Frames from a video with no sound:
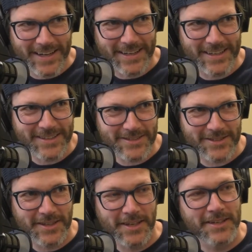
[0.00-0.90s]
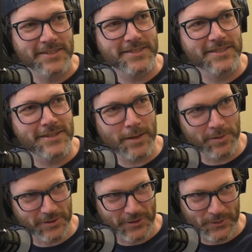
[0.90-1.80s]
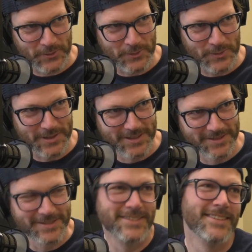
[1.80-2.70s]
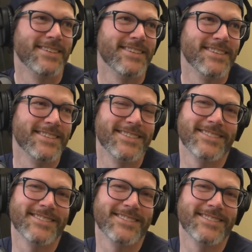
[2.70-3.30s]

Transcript: is W. There you go, kids.